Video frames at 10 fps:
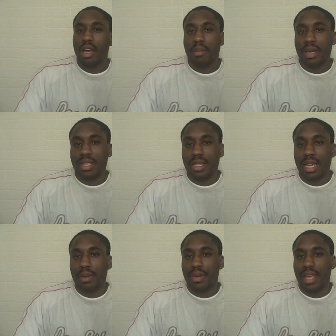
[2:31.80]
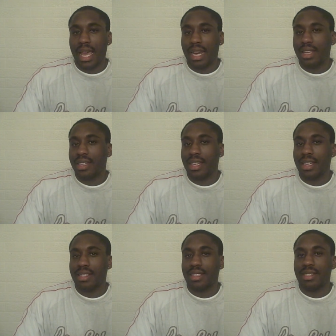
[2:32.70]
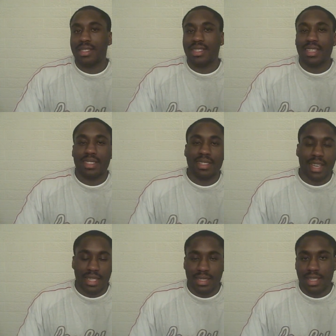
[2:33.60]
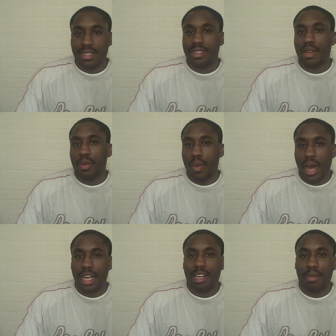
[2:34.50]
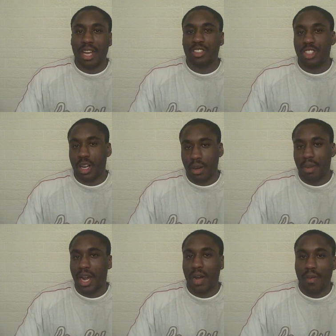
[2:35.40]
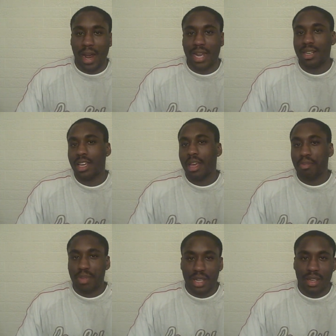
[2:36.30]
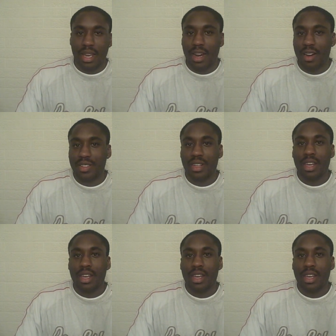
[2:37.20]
But the thing with Hannity is, is his consistent whining about Jeremiah Wright, Bill Ayers,